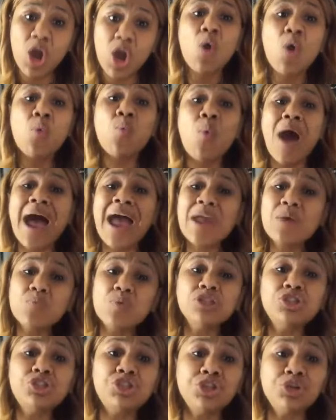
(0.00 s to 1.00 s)
Why
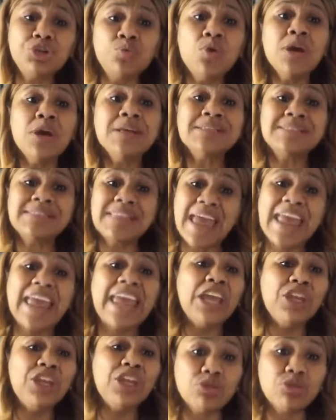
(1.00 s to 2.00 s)
would you stay
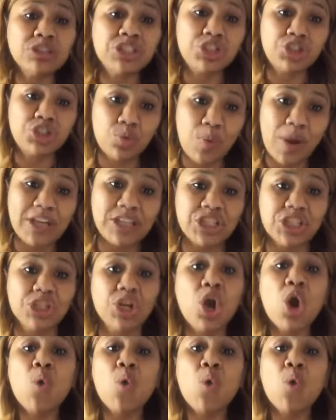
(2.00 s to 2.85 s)
in your situation?